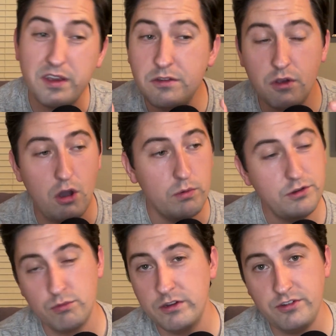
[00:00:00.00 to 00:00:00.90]
He's
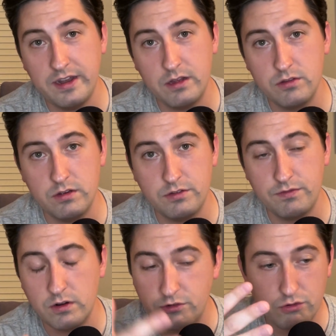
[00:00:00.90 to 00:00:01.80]
always reaching out to us
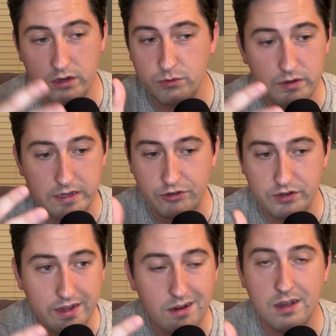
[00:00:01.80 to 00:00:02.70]
first, trying to
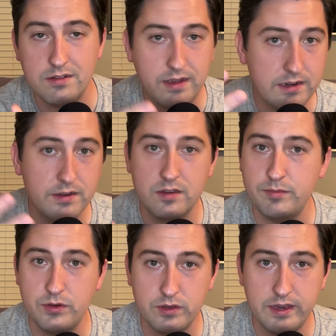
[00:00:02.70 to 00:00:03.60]
initiate contact and
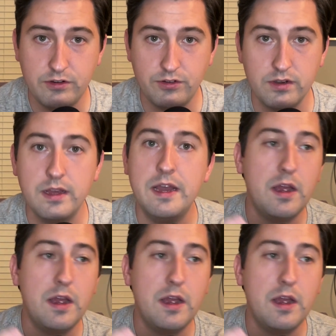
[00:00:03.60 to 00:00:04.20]
communication.